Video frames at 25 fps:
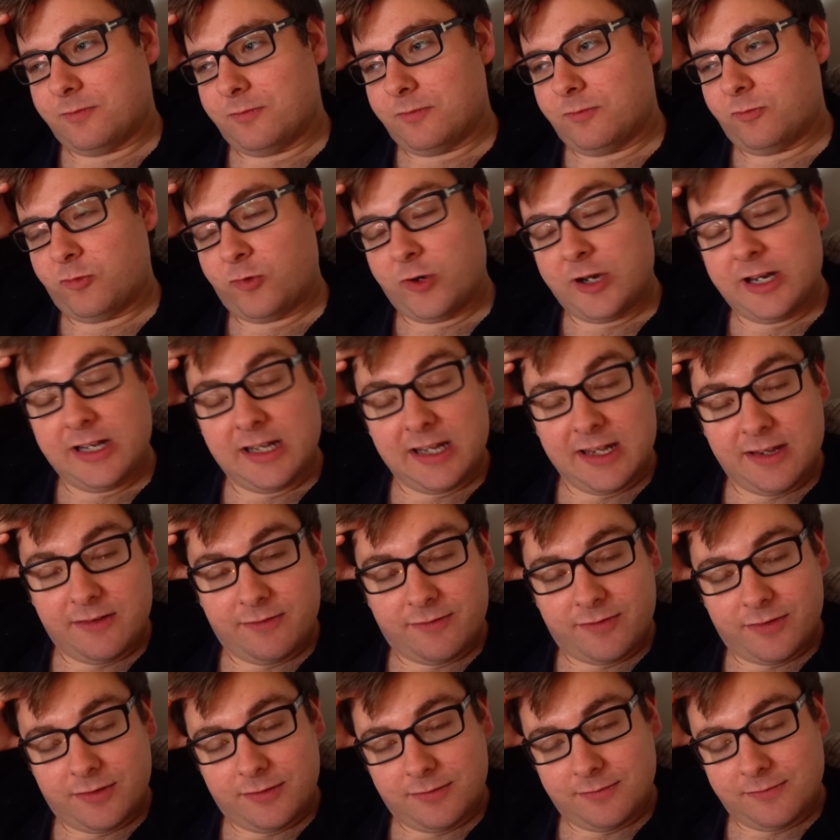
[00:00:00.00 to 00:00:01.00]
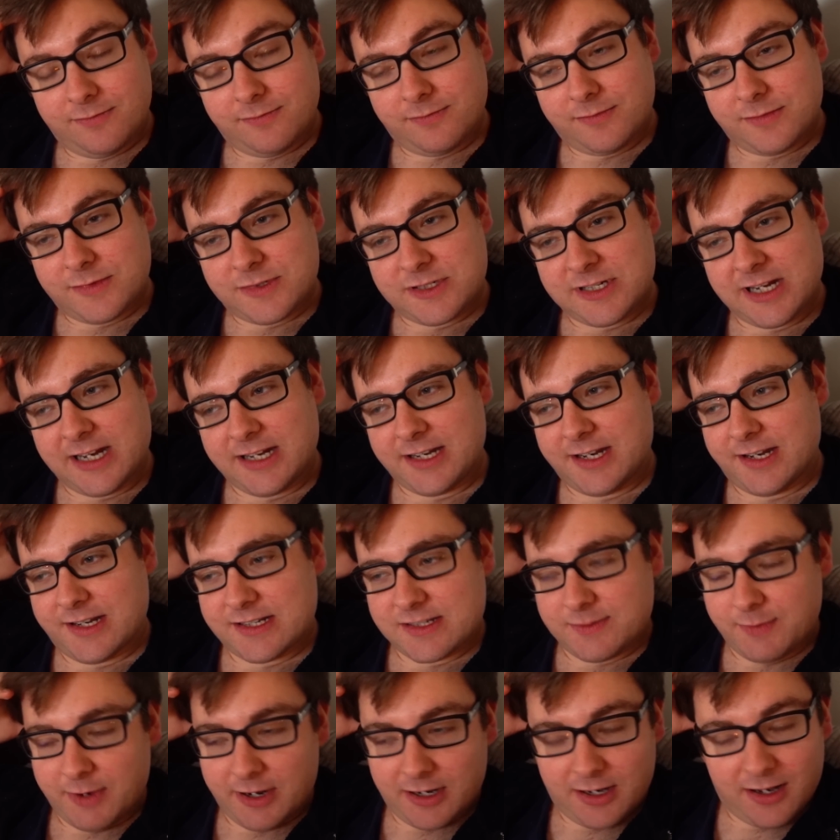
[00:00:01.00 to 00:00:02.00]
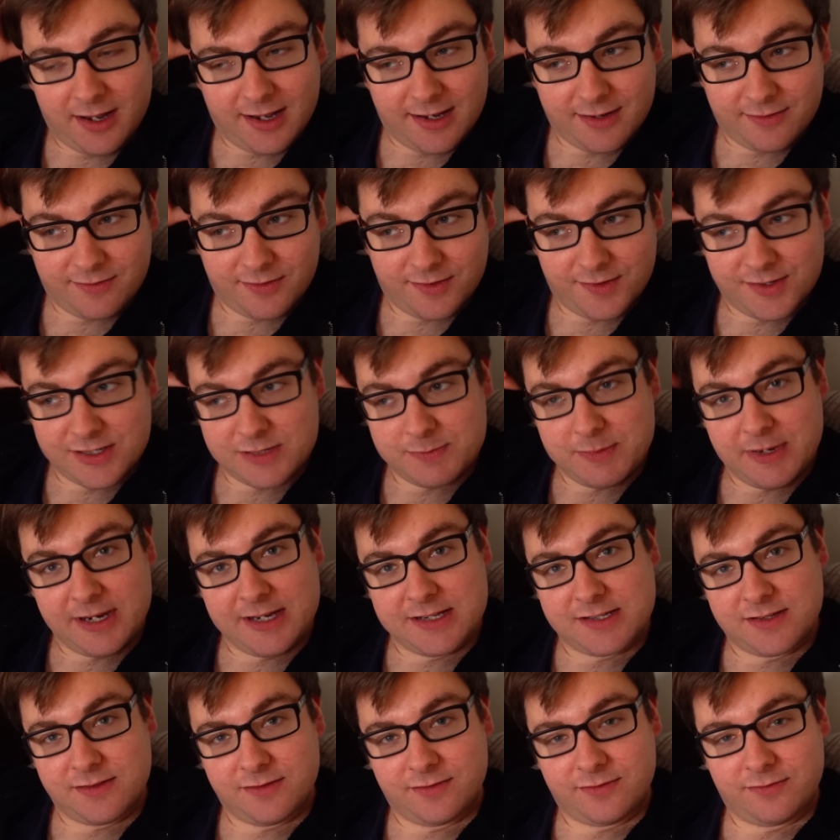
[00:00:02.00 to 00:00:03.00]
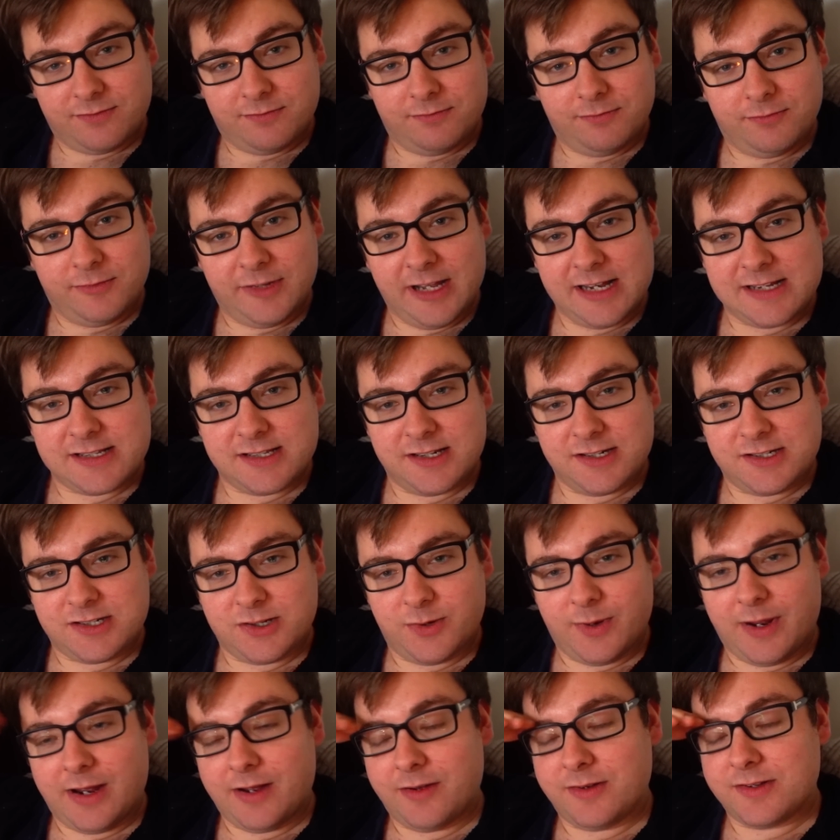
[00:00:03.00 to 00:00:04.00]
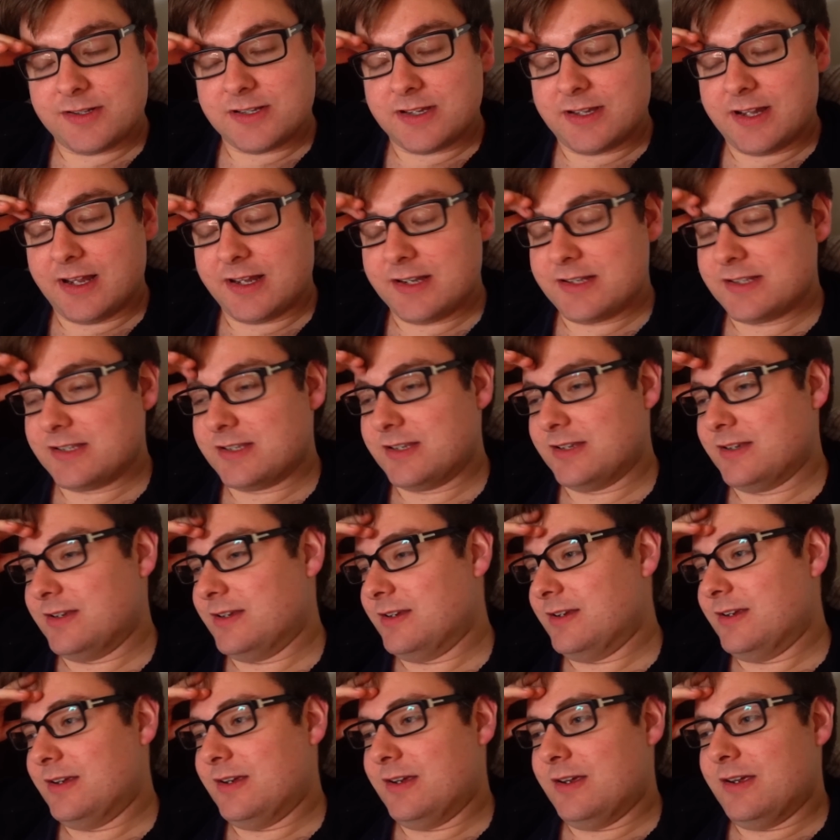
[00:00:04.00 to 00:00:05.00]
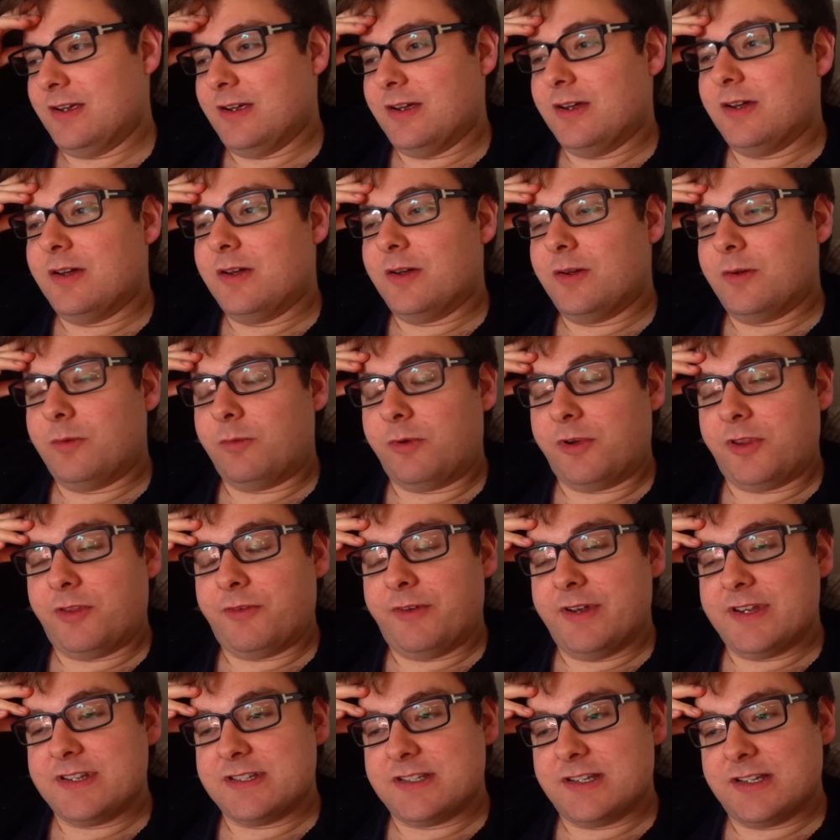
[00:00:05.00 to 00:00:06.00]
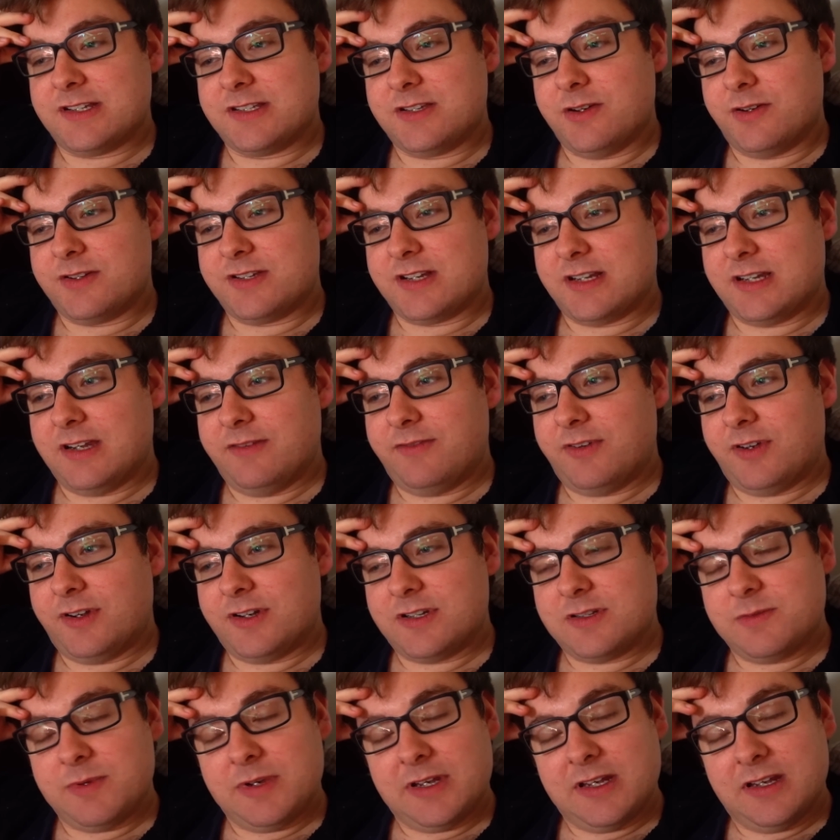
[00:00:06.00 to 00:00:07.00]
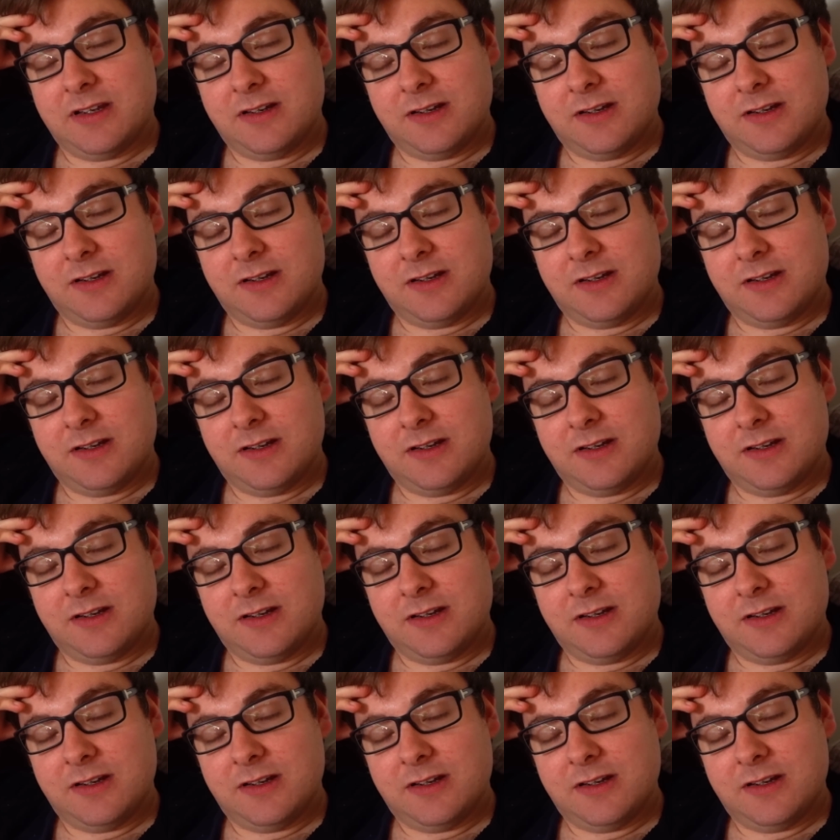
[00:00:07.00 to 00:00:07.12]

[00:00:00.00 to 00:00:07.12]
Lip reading: relive 10 years of my life in the space of less than 2 hours, and that's one of the reasons it's so significant to me.